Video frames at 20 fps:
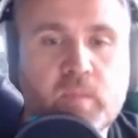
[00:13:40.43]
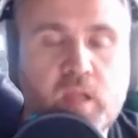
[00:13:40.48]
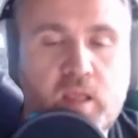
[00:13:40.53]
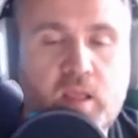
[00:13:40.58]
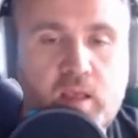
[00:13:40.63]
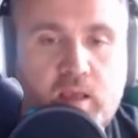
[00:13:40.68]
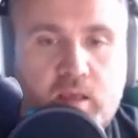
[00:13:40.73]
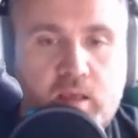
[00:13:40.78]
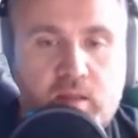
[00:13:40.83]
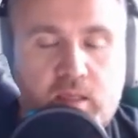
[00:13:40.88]

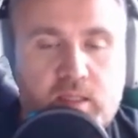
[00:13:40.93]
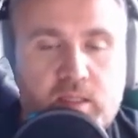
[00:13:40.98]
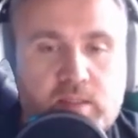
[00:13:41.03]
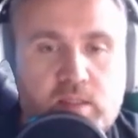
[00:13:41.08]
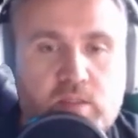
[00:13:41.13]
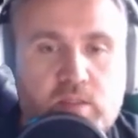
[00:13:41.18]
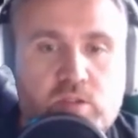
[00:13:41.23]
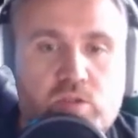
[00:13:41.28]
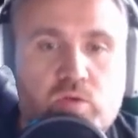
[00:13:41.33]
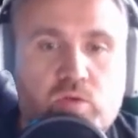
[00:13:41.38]
and
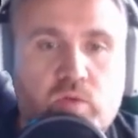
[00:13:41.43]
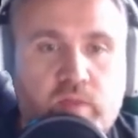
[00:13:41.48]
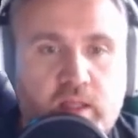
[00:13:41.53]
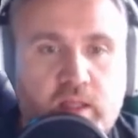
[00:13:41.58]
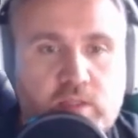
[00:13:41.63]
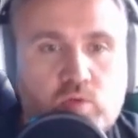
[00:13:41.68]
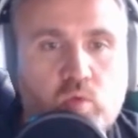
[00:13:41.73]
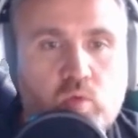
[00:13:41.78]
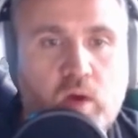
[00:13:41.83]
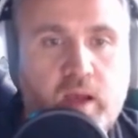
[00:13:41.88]
essence stone.
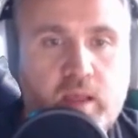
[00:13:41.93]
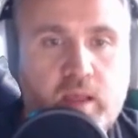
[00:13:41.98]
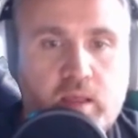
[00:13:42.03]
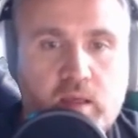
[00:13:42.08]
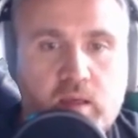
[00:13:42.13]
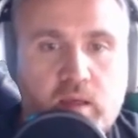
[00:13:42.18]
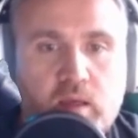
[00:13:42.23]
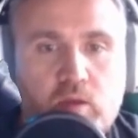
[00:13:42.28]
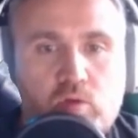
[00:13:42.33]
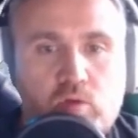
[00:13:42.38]
That's why
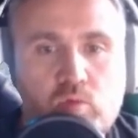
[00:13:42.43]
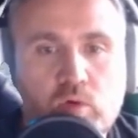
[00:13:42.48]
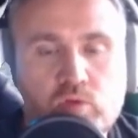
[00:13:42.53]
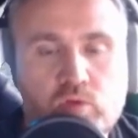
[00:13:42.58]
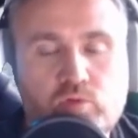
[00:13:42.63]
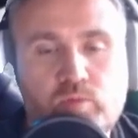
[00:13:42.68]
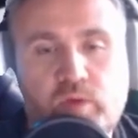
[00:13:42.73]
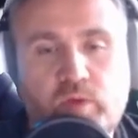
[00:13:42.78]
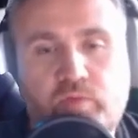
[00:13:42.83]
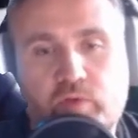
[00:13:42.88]
you
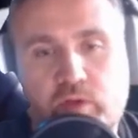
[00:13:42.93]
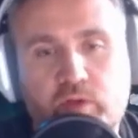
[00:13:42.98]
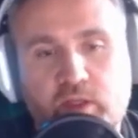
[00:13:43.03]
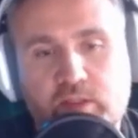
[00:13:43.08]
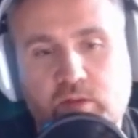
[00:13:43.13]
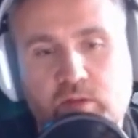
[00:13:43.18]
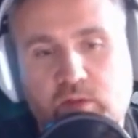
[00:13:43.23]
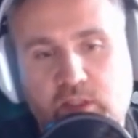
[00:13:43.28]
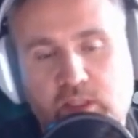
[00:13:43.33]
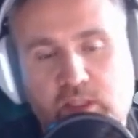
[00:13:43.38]
want to be
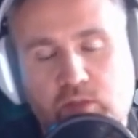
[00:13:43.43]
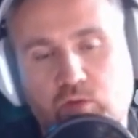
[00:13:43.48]
furnace 30,